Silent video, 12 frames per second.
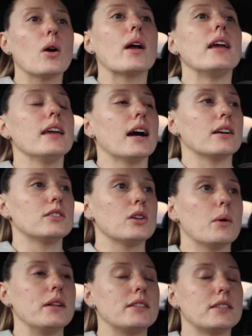Okay, yeah,
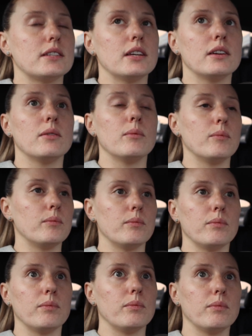so it's
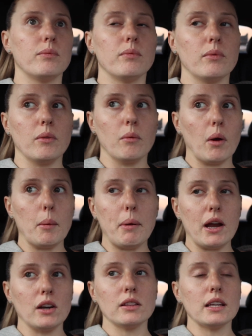
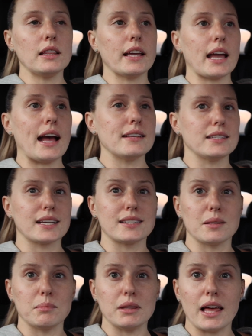apparently like it has like some